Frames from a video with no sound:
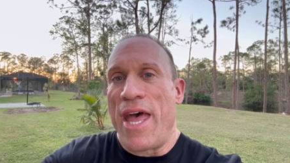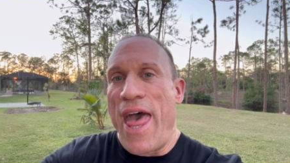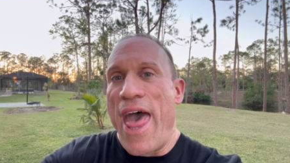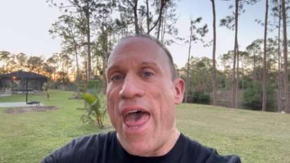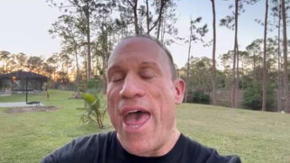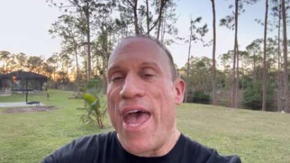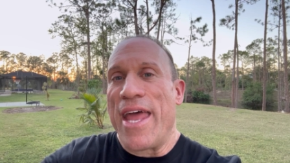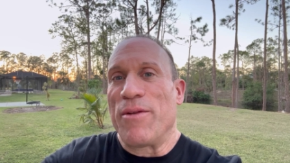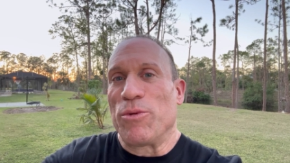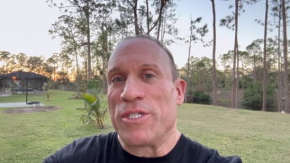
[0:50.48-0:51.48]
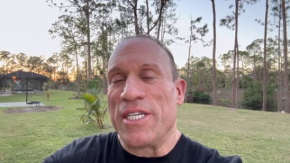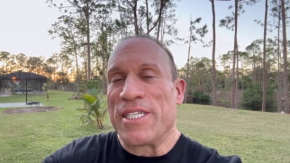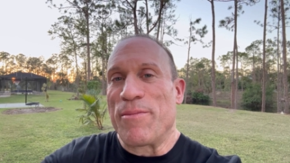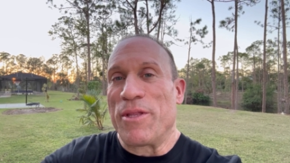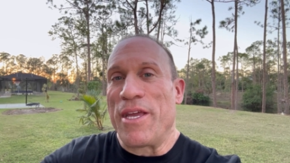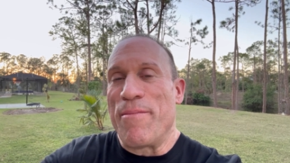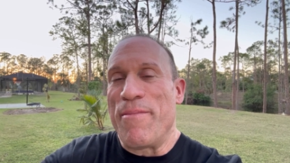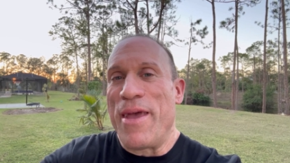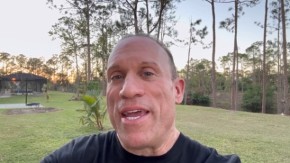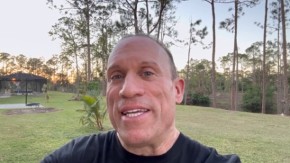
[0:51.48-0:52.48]
And we'll see some of the
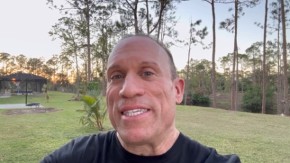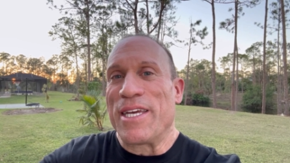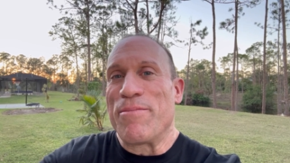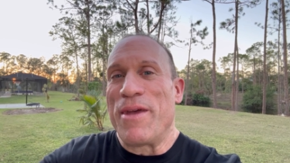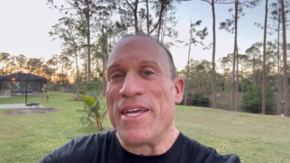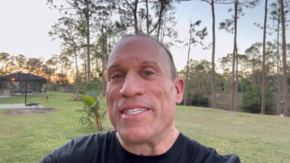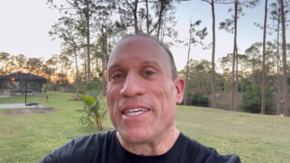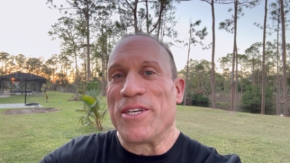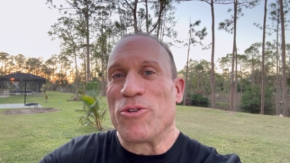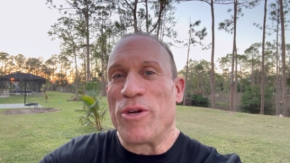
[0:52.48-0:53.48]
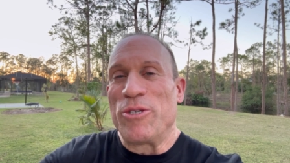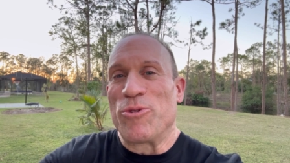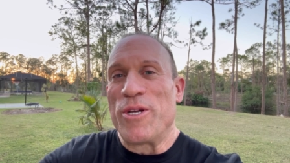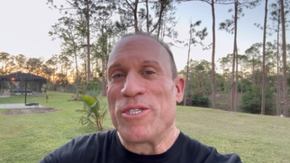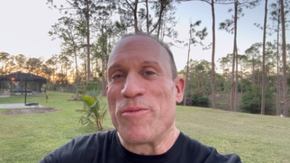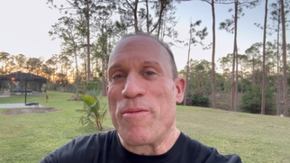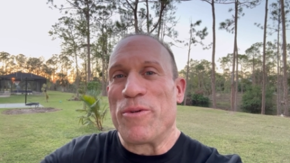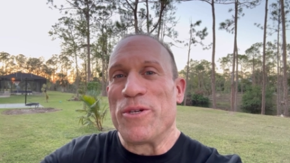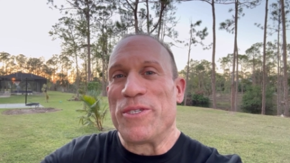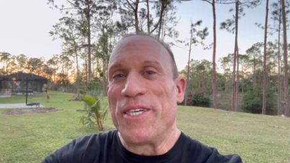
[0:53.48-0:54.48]
amazing, amazing green trees that we
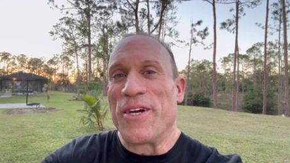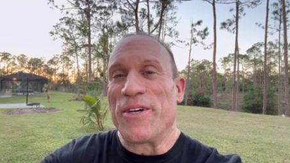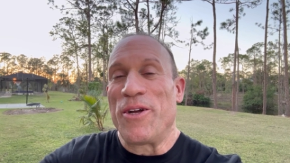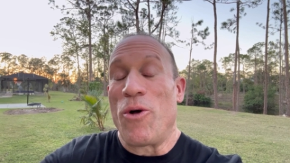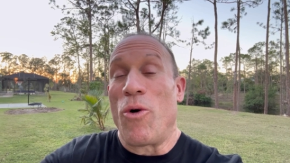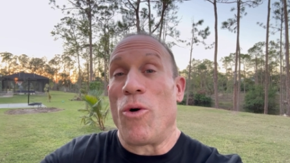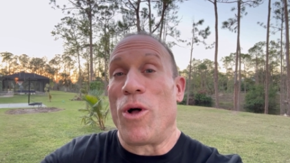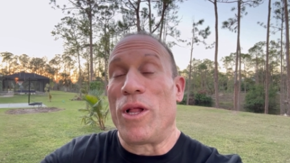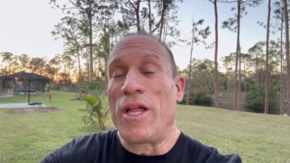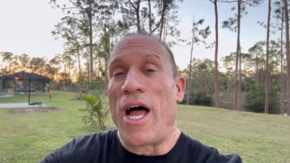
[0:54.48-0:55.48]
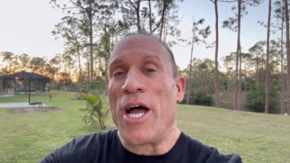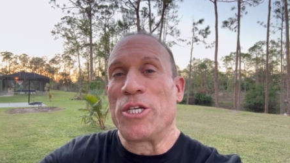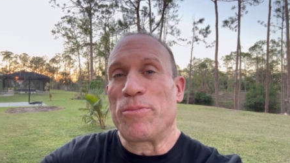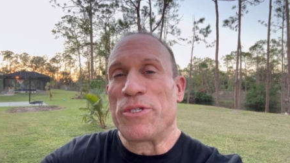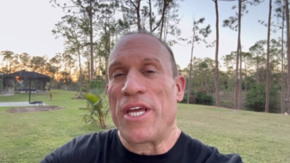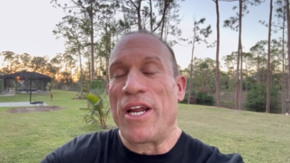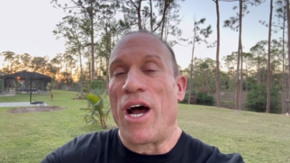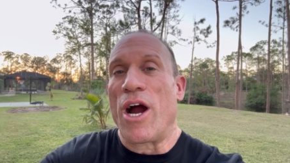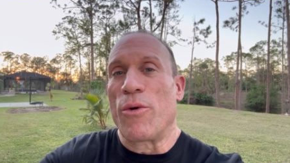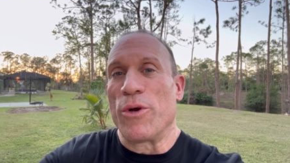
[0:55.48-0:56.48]
produced here. All one hundred percent
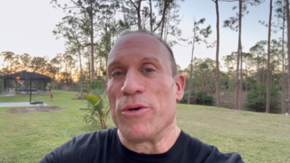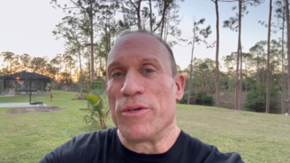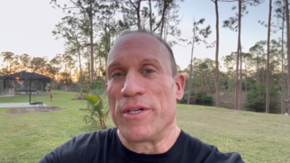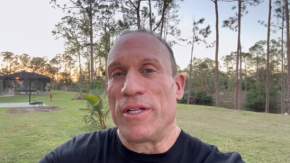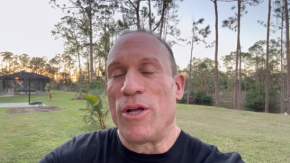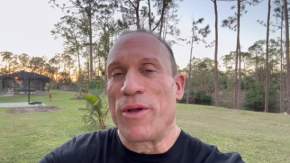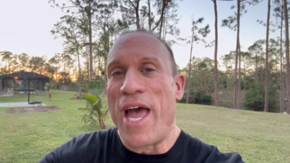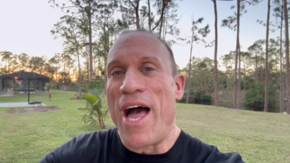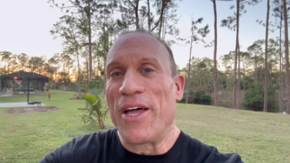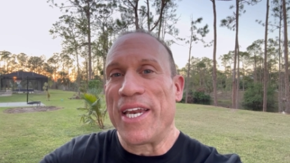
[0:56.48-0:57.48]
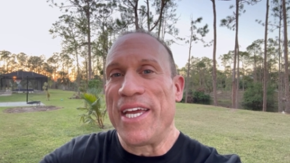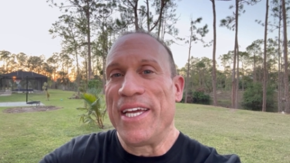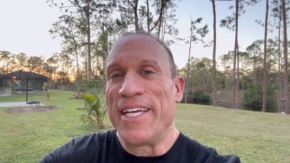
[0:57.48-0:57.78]
Aru locality.